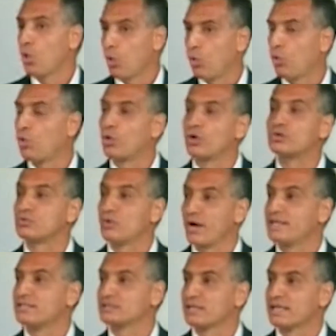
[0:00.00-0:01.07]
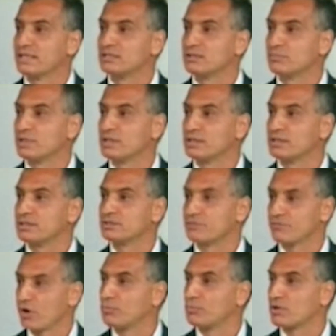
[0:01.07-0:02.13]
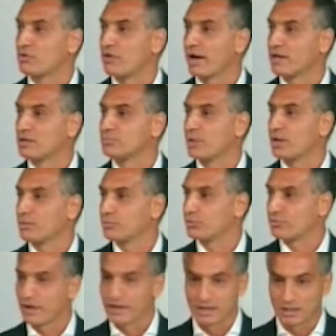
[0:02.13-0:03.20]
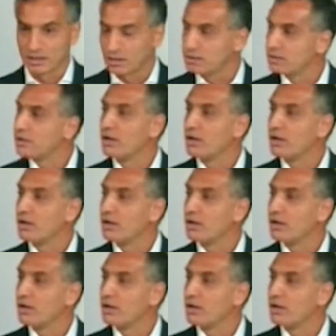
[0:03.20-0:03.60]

or to isolate the buildings from the ground by providing